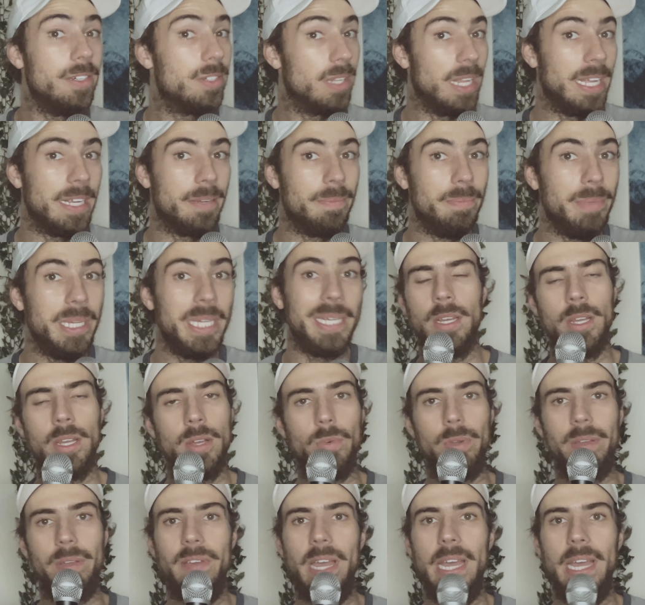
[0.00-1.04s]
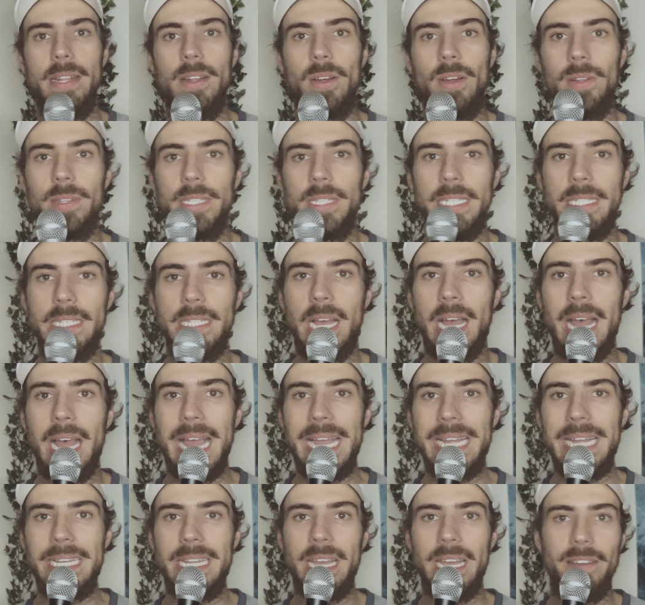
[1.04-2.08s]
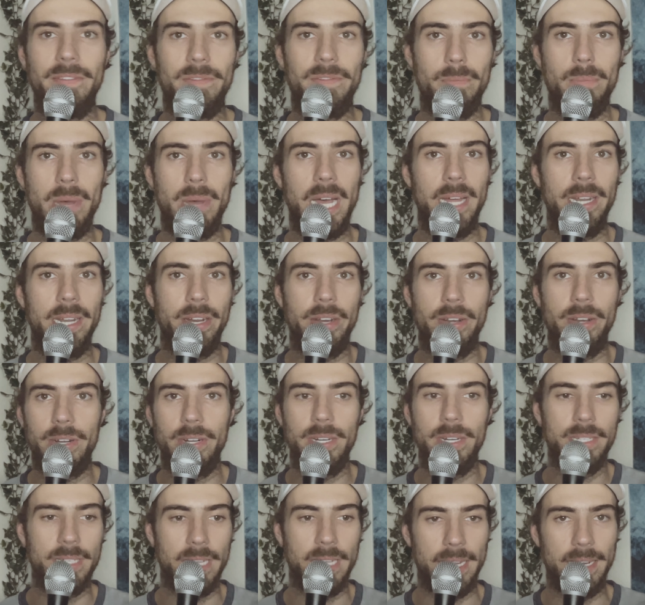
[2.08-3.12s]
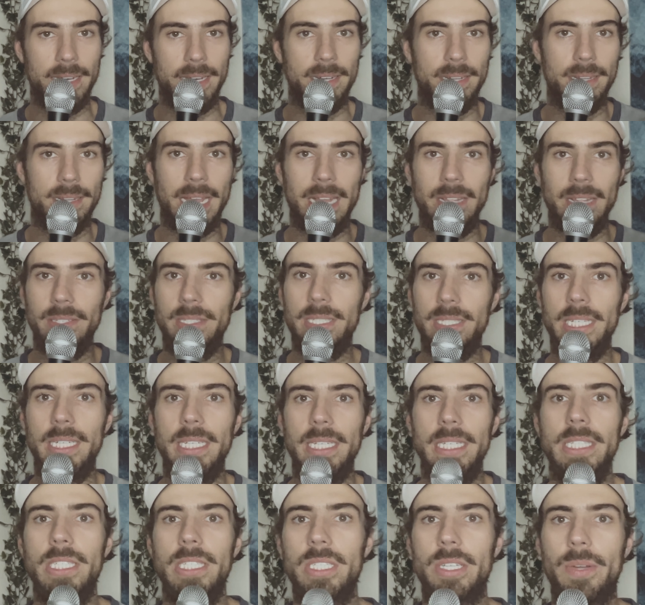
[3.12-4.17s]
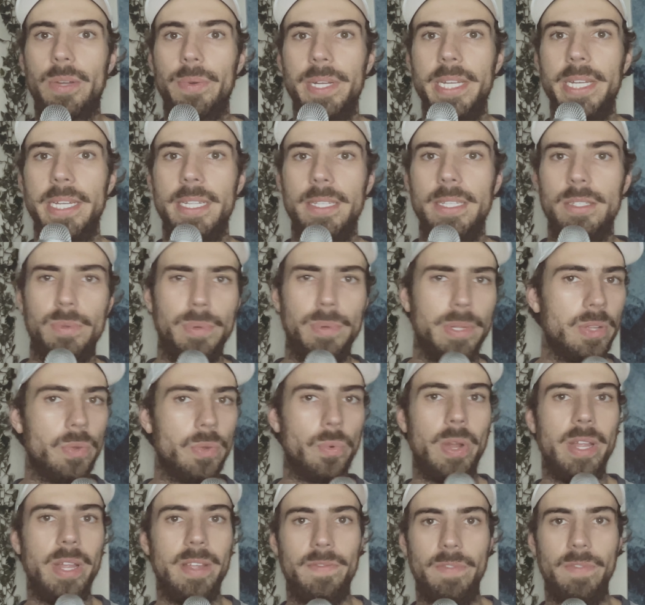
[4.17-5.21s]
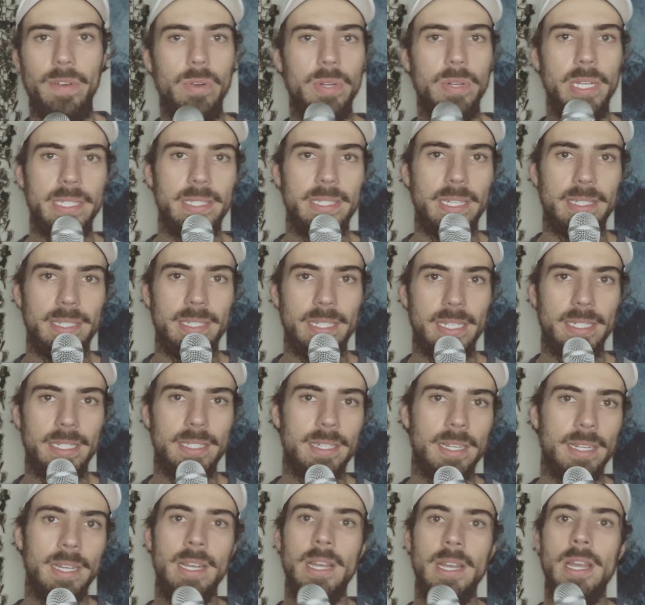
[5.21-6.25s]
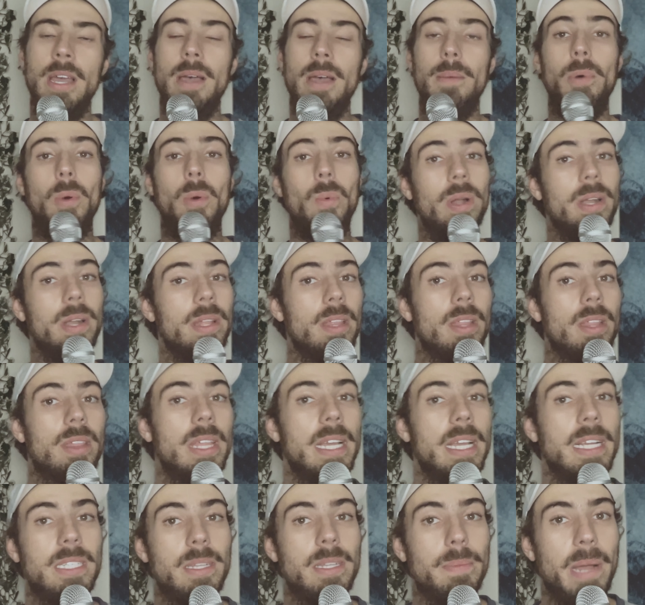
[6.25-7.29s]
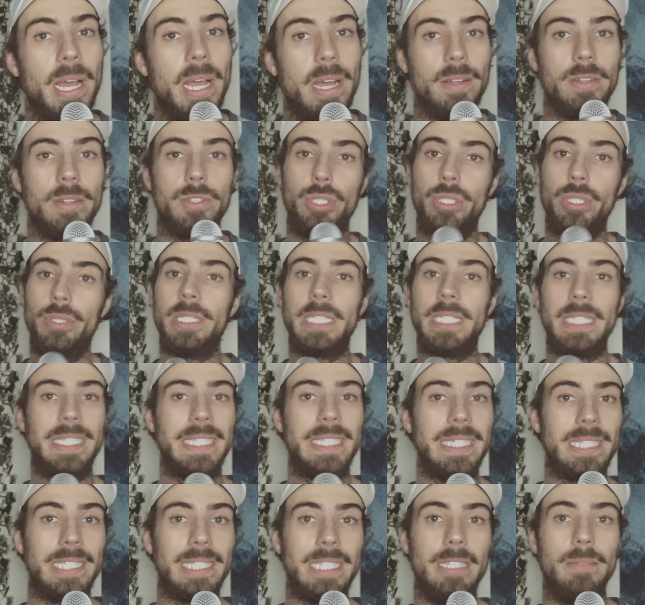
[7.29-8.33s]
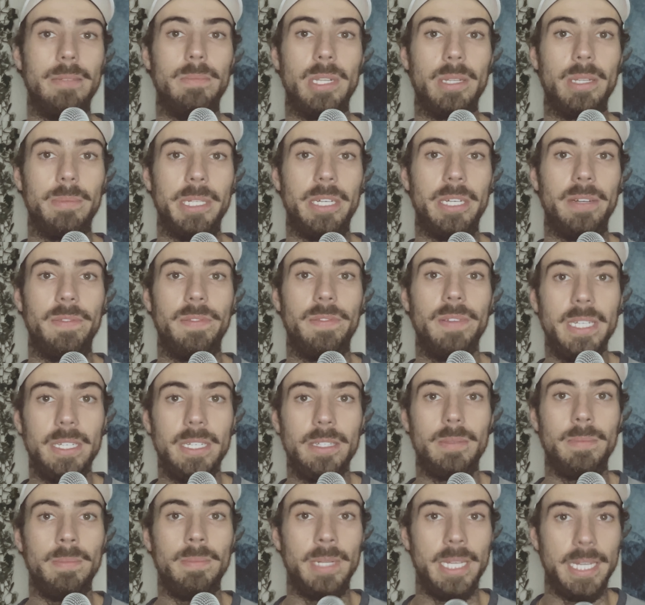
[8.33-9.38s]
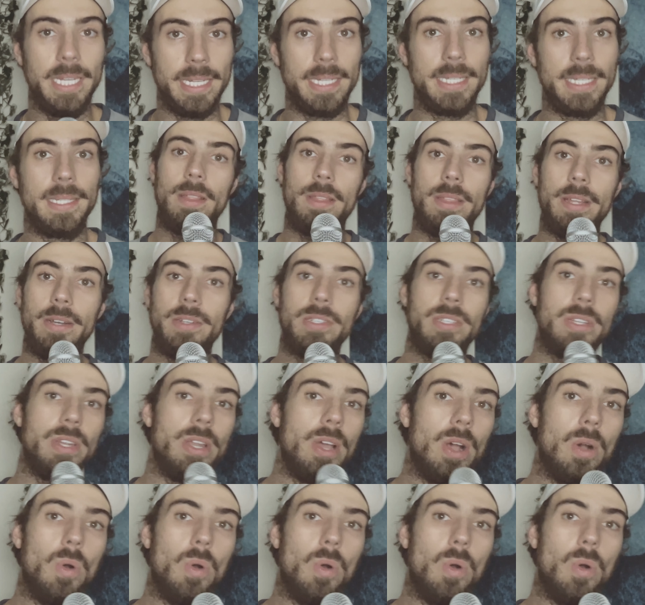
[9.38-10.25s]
like me, we've had all these high-def monitors and LCD screens with great focus assist. But one of the things about shooting 16mm film is there's no